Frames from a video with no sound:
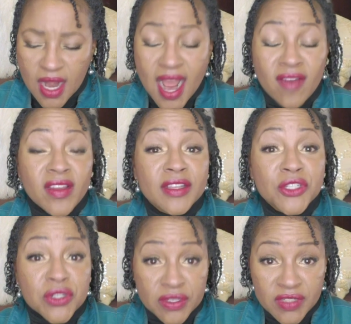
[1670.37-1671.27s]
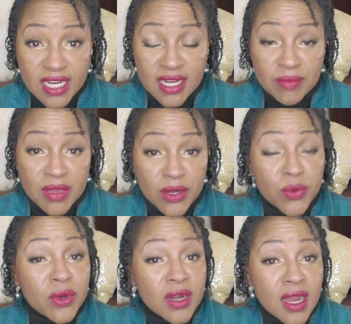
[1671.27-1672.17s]
I have a history of dating men
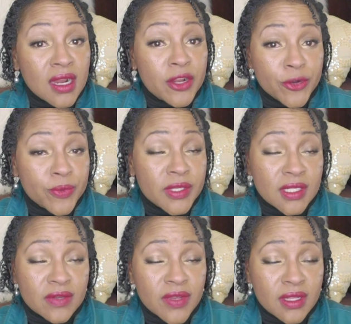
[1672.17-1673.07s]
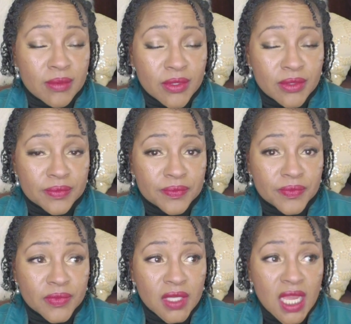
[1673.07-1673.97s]
who are not 100% available.
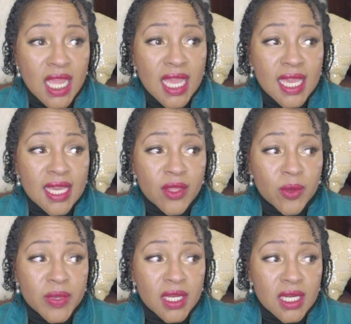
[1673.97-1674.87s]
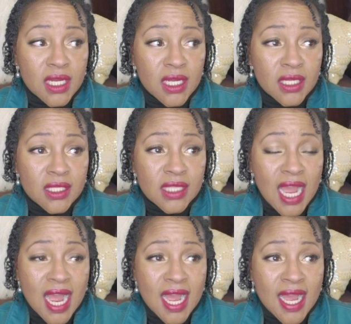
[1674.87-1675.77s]
Either because
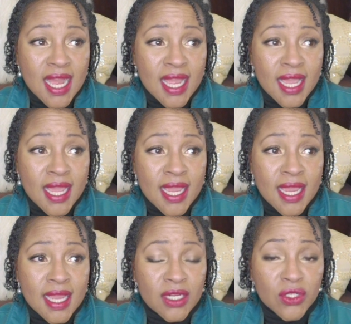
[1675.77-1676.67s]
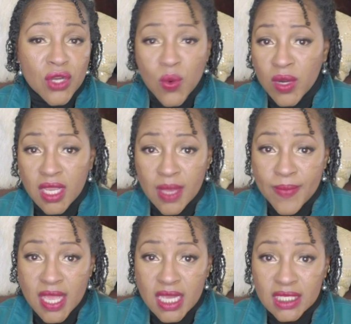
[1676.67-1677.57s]
I don't want to
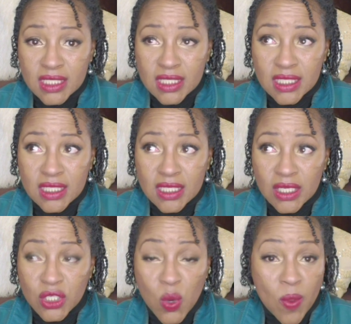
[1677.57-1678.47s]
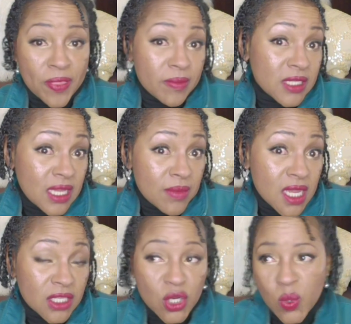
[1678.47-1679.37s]
commit, don't want them to
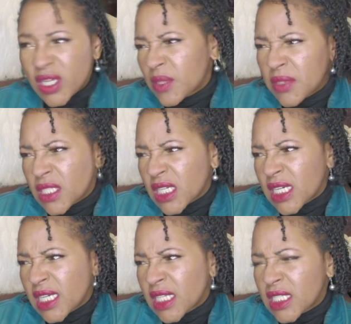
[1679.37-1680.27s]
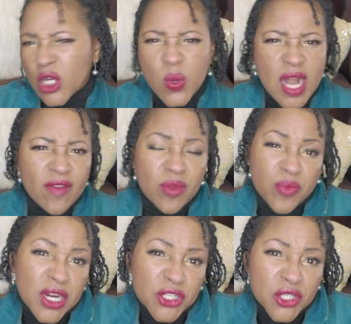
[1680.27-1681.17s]
commit, don't want it to be serious, don't want to have the
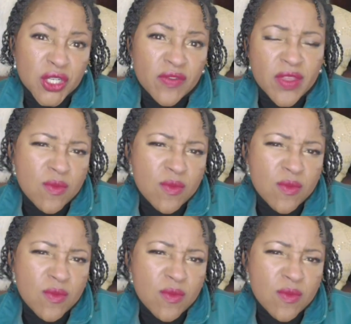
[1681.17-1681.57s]
pressure of